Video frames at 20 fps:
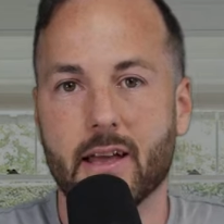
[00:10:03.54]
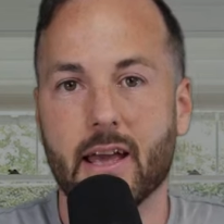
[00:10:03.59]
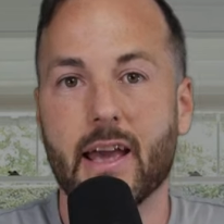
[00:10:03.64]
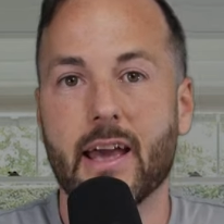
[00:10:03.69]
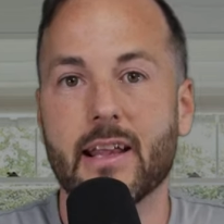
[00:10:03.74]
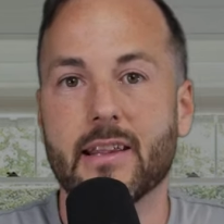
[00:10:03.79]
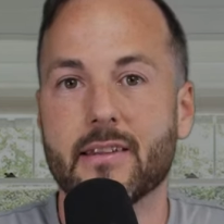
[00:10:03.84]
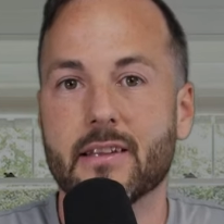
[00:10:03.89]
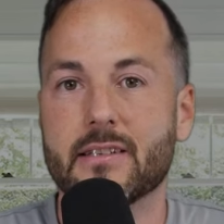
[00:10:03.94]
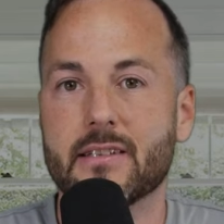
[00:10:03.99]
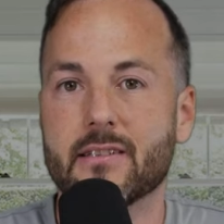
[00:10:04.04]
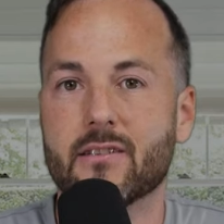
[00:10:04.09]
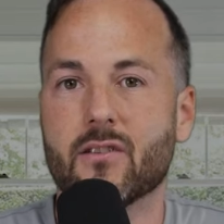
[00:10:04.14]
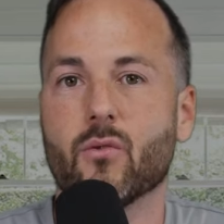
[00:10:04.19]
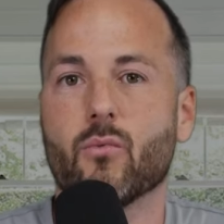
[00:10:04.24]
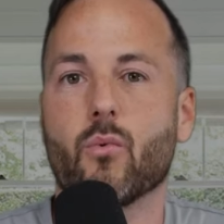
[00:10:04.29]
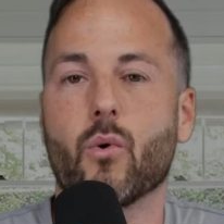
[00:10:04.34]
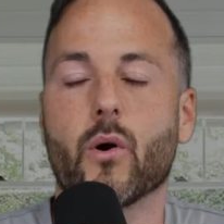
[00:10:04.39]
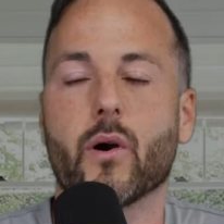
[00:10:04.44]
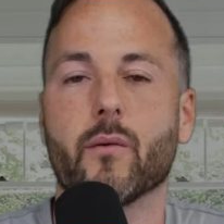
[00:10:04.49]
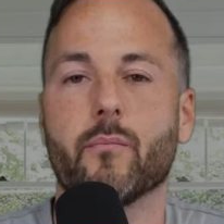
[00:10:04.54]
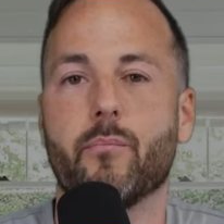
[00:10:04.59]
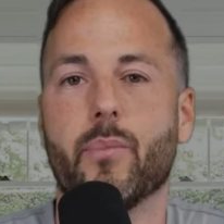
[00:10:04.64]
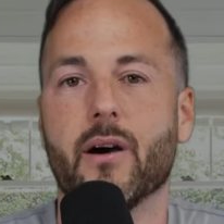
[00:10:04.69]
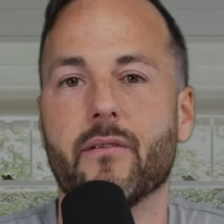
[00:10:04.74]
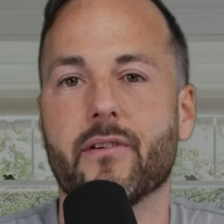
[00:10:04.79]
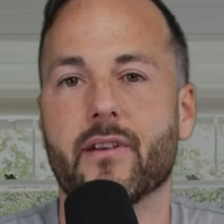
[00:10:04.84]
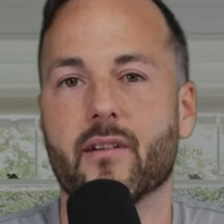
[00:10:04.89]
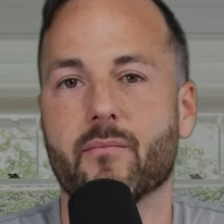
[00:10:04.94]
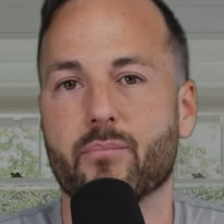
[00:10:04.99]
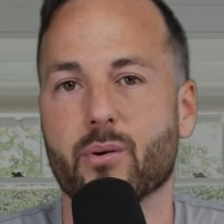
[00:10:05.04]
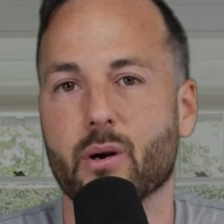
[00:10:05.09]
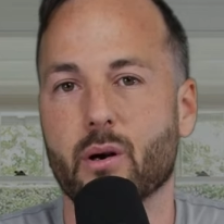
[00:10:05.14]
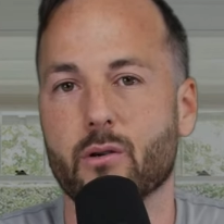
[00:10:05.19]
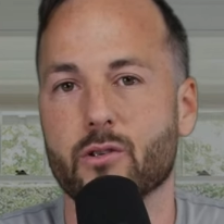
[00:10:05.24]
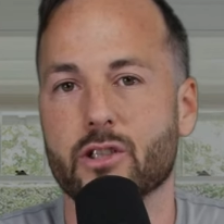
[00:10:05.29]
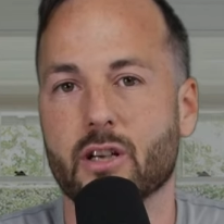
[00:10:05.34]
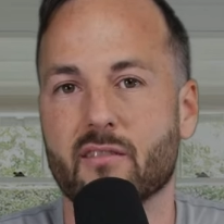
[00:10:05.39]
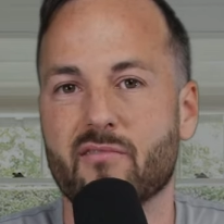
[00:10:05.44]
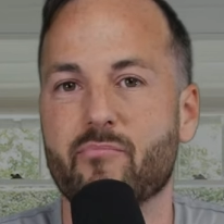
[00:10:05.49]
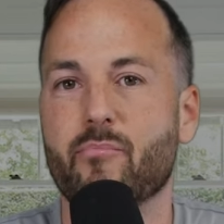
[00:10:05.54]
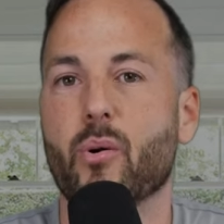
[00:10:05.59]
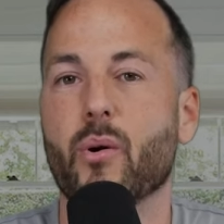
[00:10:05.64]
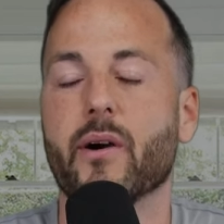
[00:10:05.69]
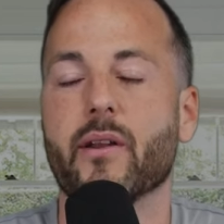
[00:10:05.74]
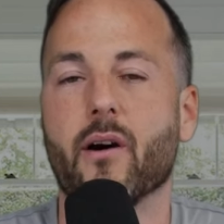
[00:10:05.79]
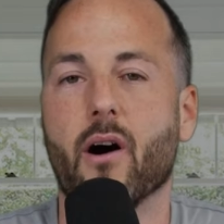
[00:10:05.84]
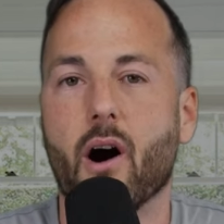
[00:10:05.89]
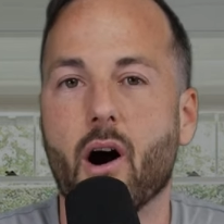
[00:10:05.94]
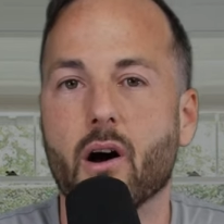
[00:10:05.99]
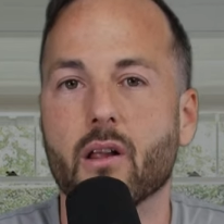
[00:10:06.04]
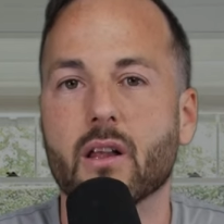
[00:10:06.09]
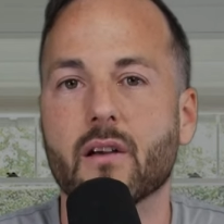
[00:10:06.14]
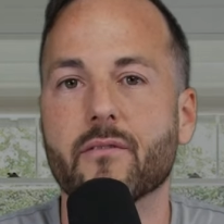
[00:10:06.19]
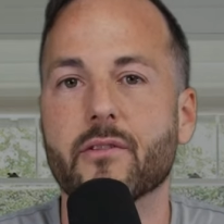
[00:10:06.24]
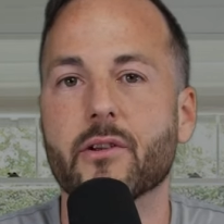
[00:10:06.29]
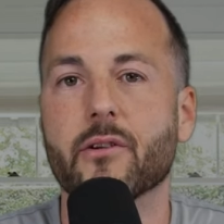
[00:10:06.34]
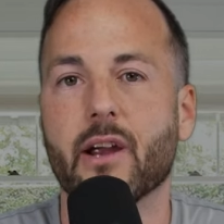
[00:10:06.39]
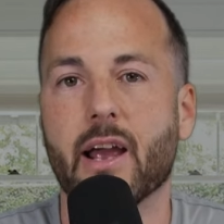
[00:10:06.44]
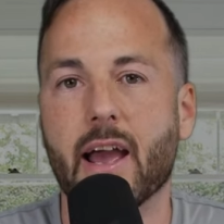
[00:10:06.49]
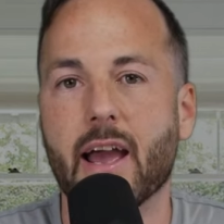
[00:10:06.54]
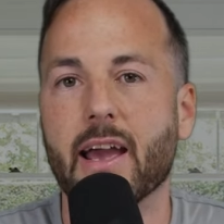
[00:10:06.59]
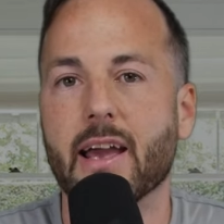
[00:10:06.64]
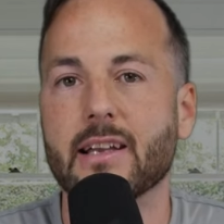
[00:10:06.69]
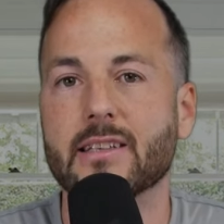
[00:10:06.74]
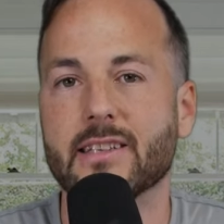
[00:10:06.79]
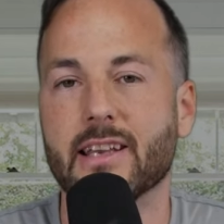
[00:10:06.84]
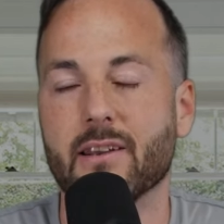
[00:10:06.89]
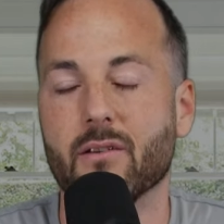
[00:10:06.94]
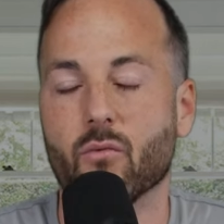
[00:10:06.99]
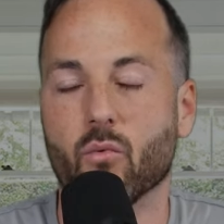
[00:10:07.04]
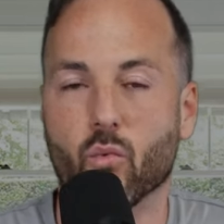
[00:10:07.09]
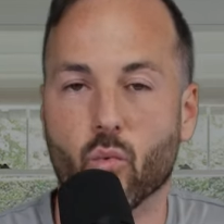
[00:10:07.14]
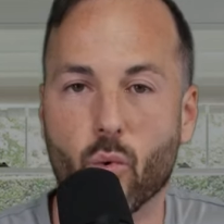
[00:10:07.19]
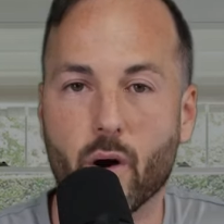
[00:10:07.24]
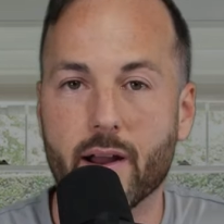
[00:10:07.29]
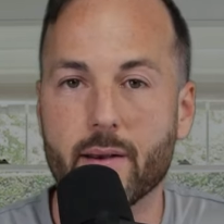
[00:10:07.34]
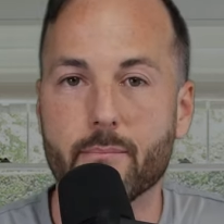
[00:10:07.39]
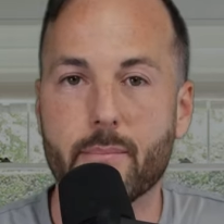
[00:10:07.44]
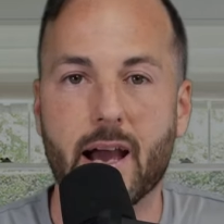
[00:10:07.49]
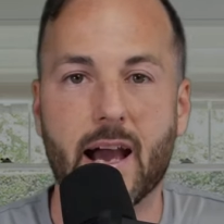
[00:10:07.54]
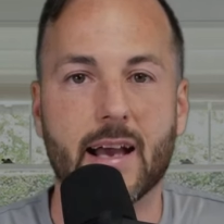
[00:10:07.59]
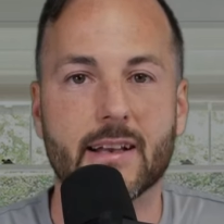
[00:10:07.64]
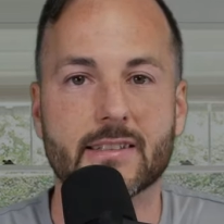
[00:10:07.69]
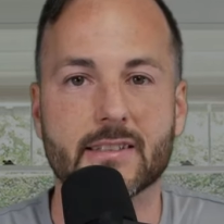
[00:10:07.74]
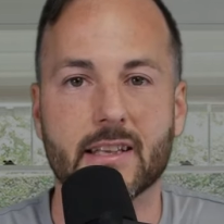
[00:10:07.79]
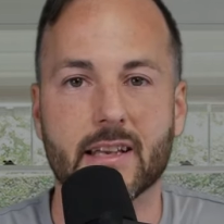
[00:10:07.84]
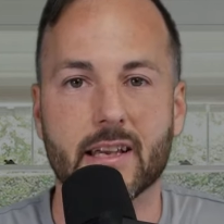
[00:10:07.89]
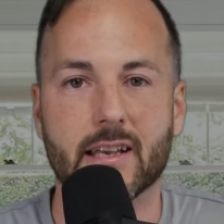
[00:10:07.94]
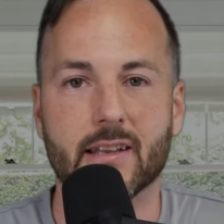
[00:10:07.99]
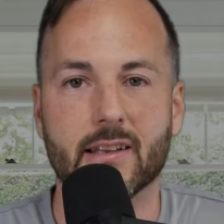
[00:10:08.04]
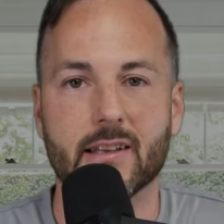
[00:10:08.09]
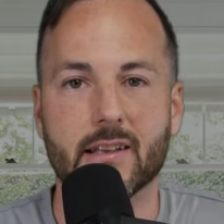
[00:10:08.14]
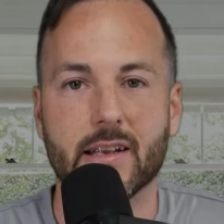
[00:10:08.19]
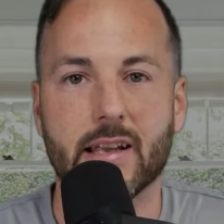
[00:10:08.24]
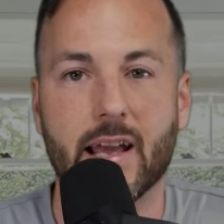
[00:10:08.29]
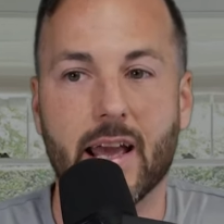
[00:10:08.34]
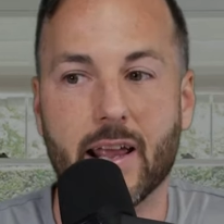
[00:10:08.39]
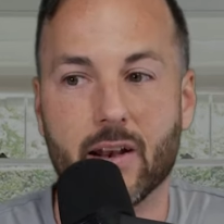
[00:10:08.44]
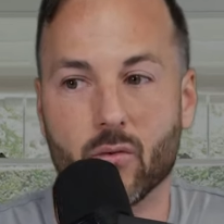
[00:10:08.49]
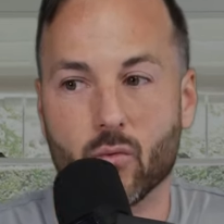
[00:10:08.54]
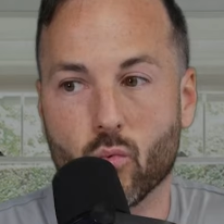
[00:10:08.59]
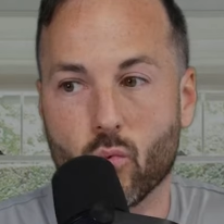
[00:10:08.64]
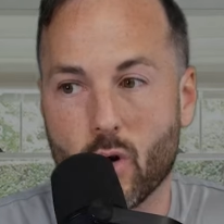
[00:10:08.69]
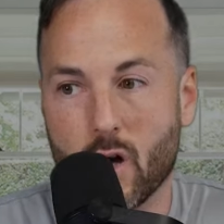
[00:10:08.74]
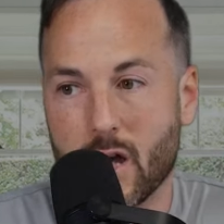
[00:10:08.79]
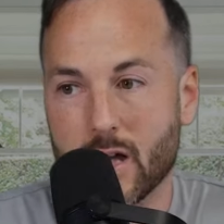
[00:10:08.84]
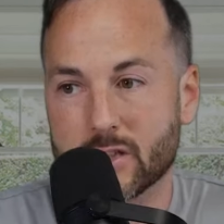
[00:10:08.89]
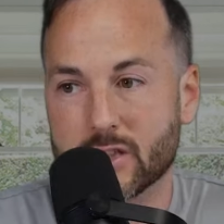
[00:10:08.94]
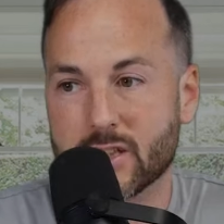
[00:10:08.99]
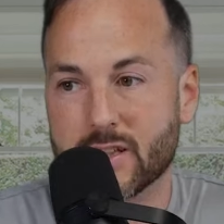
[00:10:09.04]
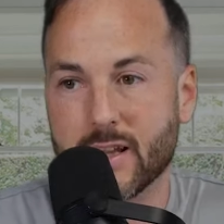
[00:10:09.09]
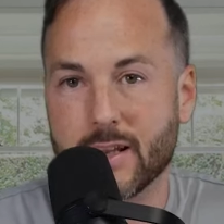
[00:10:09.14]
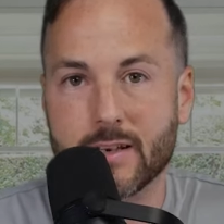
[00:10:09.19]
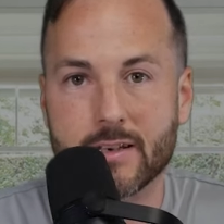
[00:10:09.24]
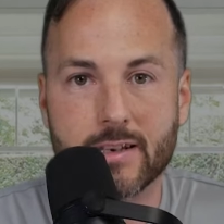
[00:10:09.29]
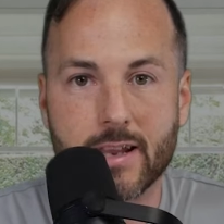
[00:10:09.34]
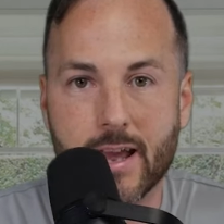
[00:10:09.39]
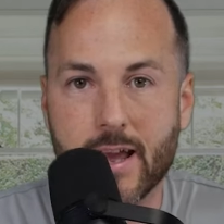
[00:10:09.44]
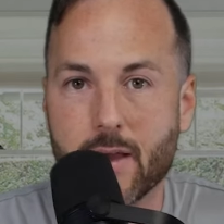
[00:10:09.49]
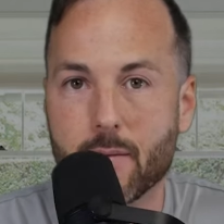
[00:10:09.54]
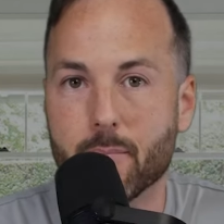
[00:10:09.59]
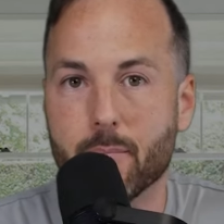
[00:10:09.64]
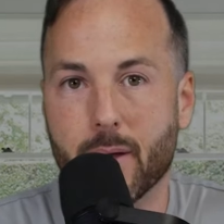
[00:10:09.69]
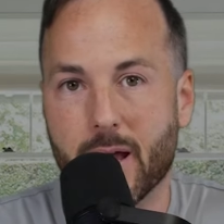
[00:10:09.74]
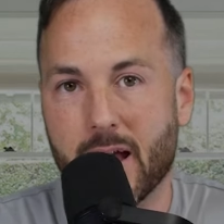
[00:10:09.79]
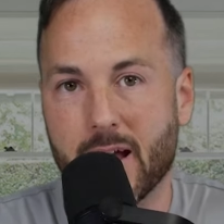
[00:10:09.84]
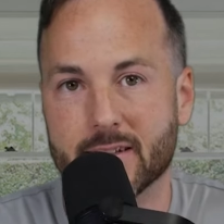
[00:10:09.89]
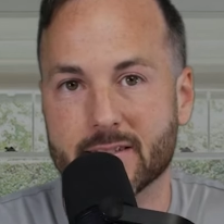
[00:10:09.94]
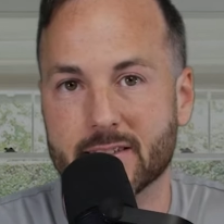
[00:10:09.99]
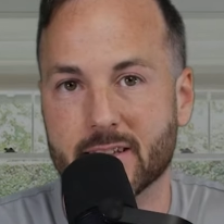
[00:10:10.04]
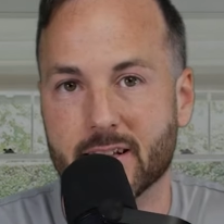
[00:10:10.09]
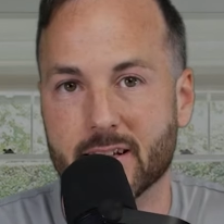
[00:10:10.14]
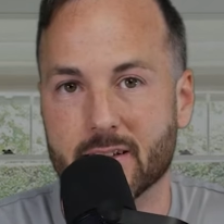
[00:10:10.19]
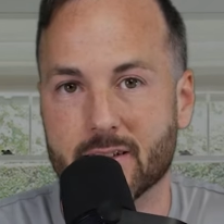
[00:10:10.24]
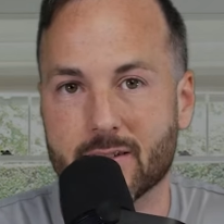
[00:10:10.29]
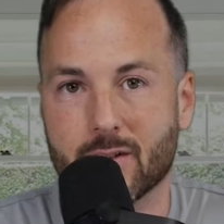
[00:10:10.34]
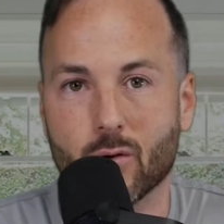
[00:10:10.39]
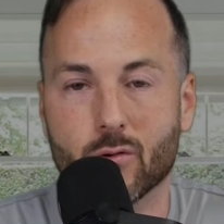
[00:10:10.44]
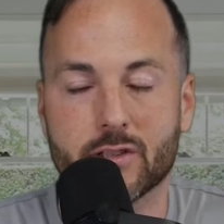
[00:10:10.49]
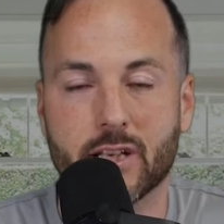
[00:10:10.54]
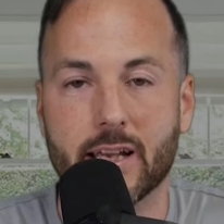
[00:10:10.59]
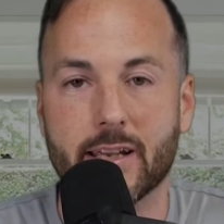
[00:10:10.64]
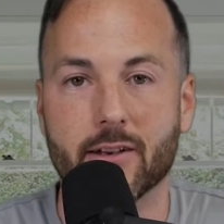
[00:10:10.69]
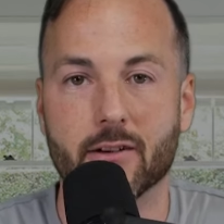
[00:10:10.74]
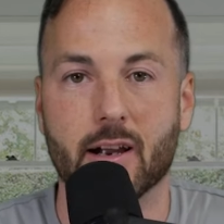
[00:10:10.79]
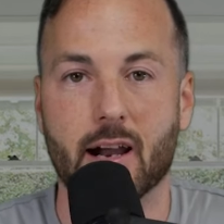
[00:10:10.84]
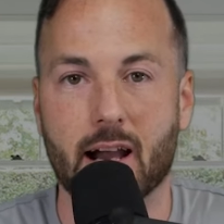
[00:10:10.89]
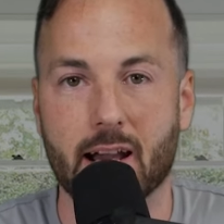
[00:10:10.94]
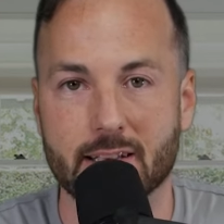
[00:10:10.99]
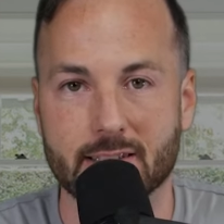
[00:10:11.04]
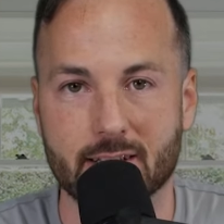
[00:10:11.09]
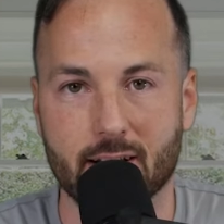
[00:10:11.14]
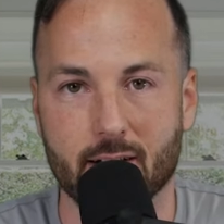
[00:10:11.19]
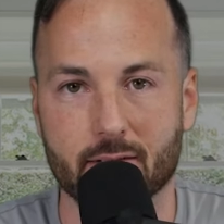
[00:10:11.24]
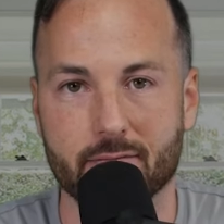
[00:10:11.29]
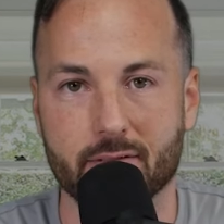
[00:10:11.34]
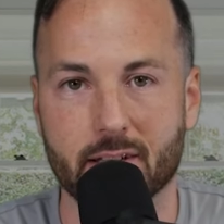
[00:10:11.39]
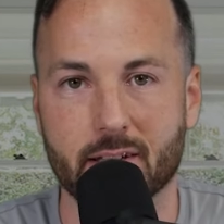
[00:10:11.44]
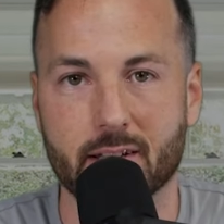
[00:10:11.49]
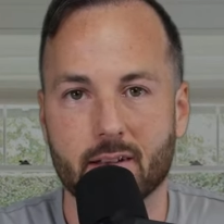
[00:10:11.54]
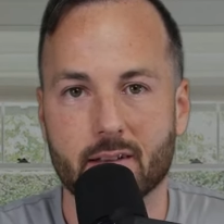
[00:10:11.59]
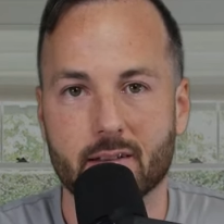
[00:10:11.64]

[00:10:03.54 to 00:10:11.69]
And this is the Warren Buffett approach of put all of your eggs in one basket and watch the damn basket. Don't take your eyes off it.